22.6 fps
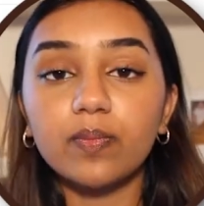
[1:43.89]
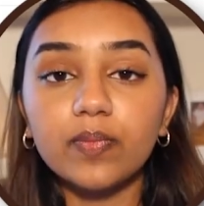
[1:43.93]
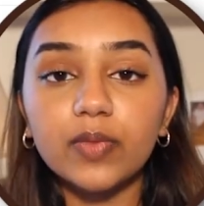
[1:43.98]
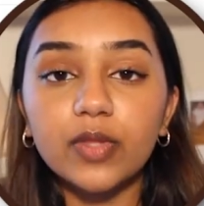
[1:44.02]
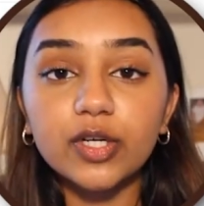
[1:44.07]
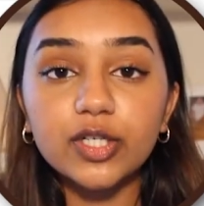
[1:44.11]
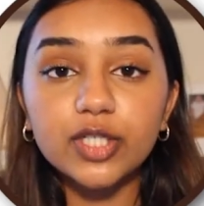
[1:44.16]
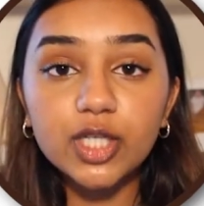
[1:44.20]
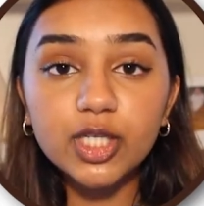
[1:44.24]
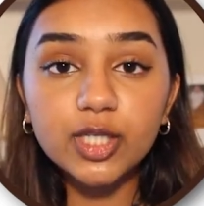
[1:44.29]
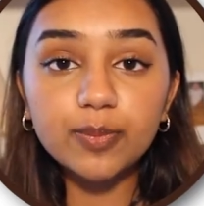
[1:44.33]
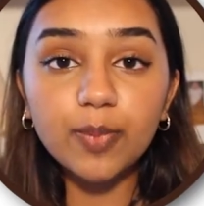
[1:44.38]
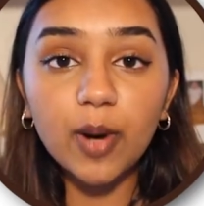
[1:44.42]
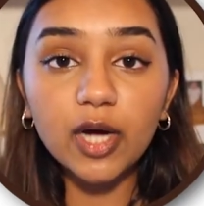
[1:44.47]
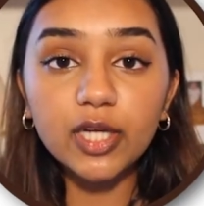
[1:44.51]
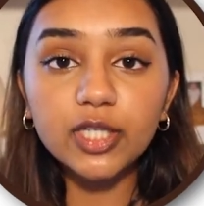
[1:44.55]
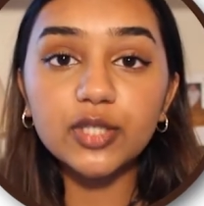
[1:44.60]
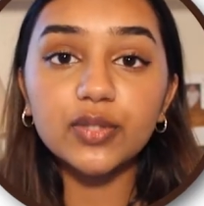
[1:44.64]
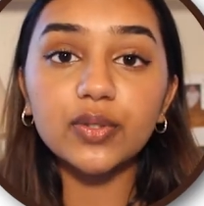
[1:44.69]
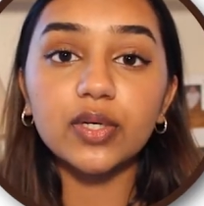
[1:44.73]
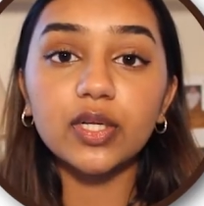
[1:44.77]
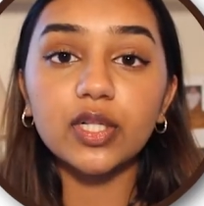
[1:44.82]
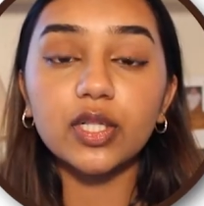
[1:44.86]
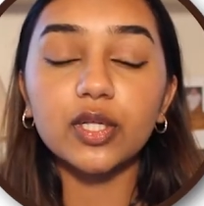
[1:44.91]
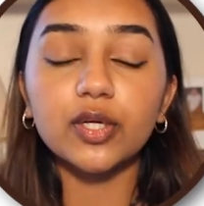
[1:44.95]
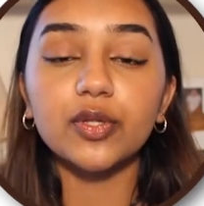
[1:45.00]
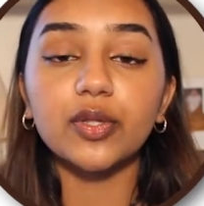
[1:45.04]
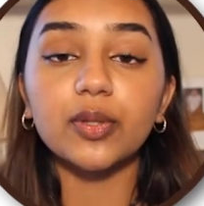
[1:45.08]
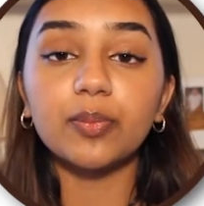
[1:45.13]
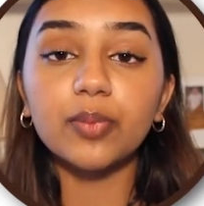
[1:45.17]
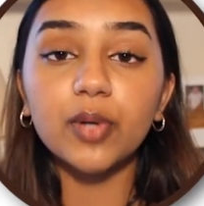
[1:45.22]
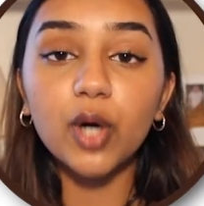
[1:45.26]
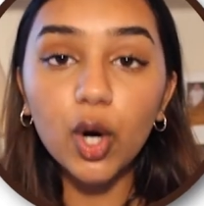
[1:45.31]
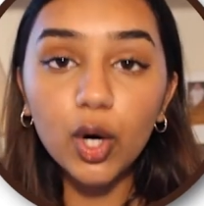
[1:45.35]
There's a spot to include the
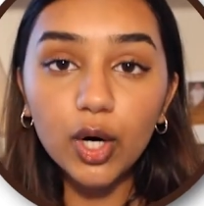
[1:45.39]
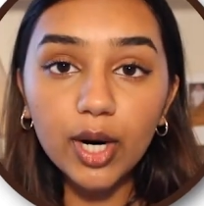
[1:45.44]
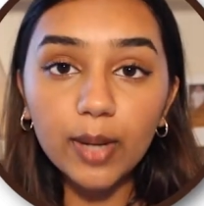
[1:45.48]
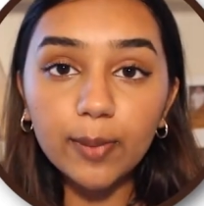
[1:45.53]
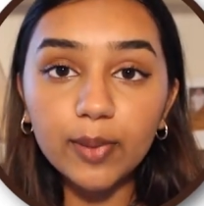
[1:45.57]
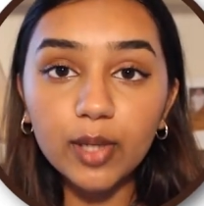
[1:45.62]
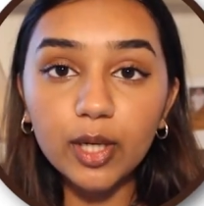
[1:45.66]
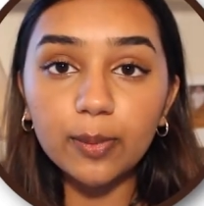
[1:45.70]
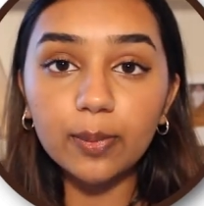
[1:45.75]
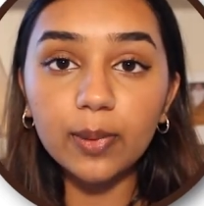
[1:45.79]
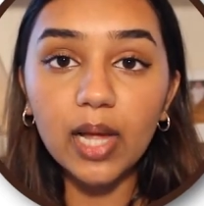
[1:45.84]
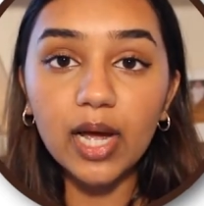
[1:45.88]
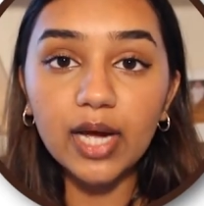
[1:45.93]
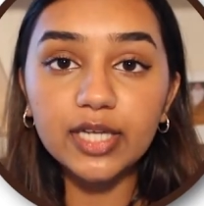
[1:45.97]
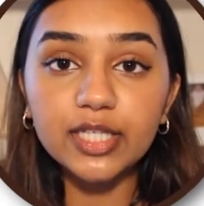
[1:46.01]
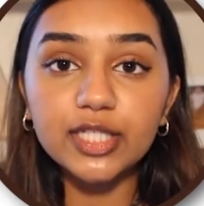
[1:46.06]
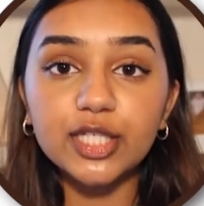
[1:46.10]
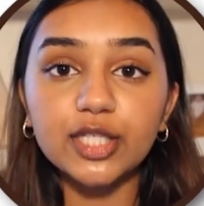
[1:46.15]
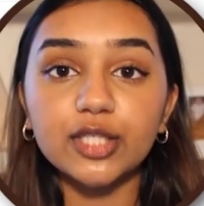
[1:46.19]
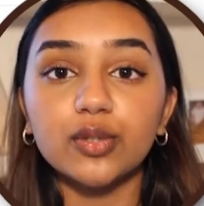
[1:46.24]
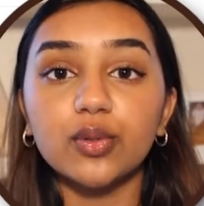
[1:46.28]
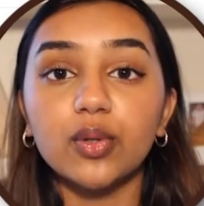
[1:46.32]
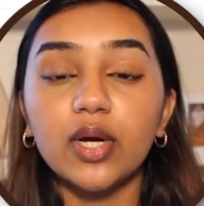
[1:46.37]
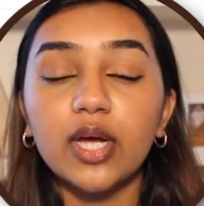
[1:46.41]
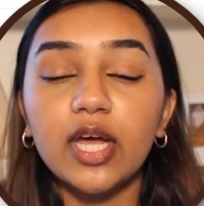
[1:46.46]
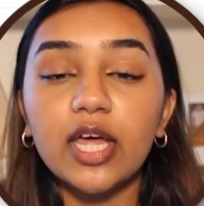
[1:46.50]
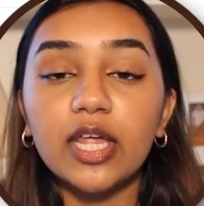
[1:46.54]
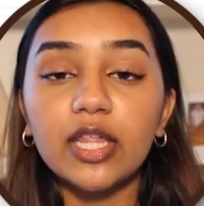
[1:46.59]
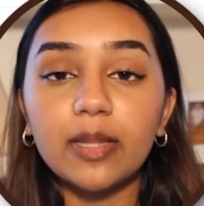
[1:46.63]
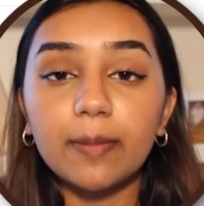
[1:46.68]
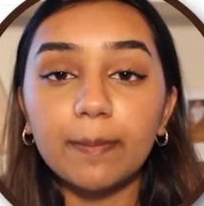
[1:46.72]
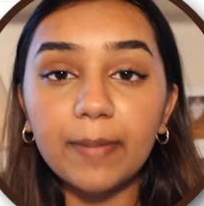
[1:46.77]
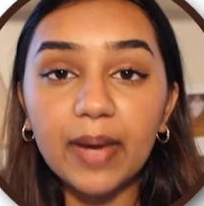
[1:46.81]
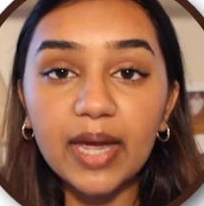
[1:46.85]
program you're applying to,
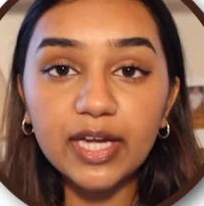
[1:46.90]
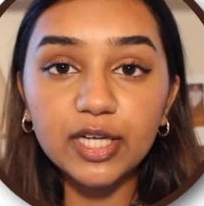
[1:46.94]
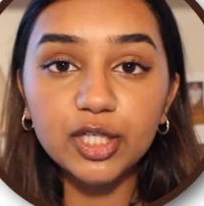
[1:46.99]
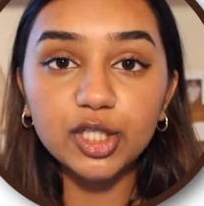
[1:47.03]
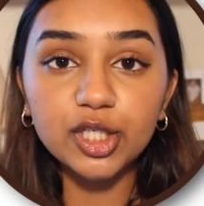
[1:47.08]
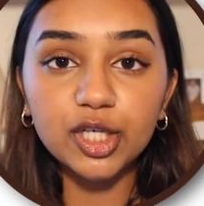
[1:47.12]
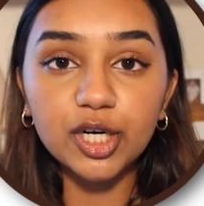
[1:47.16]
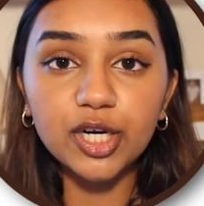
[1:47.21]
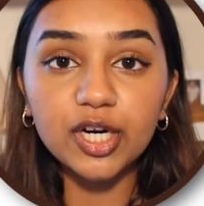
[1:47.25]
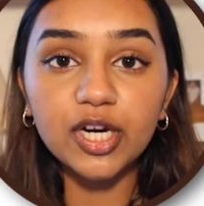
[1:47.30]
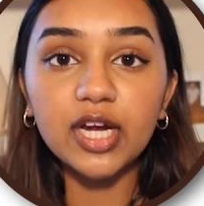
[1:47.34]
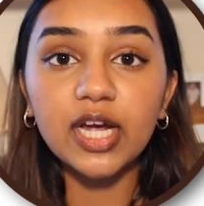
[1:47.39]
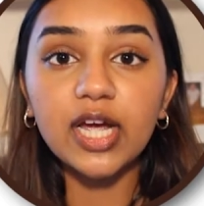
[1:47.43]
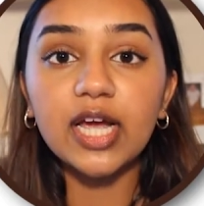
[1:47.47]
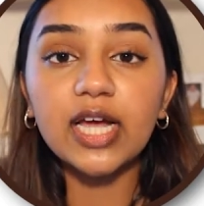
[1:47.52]
the major,